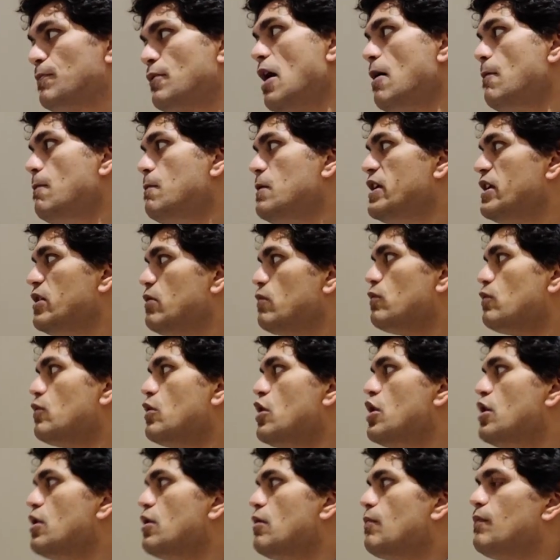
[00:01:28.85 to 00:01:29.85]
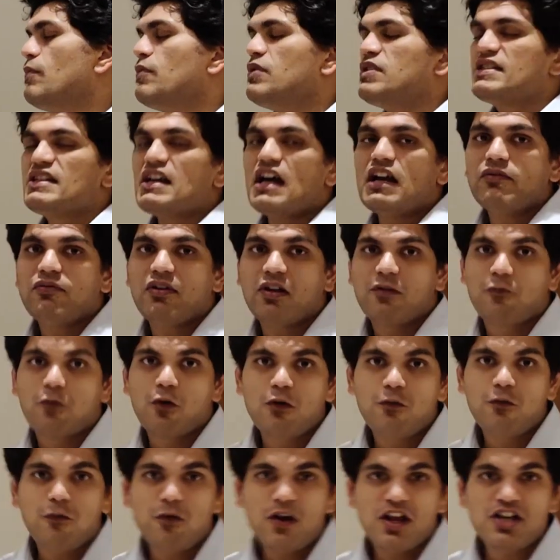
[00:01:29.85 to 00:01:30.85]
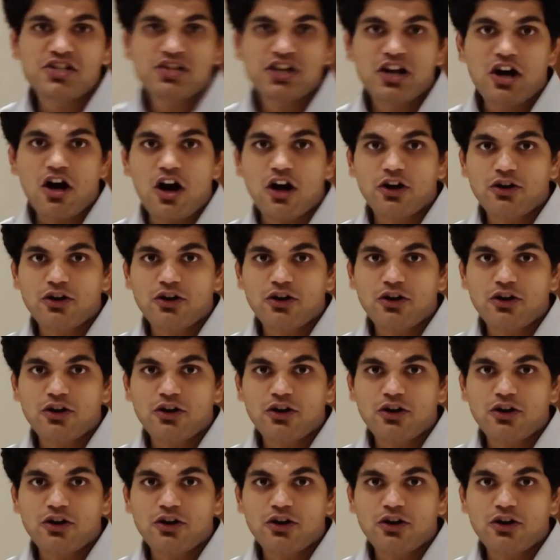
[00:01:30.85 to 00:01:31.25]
probably you start with full-fledged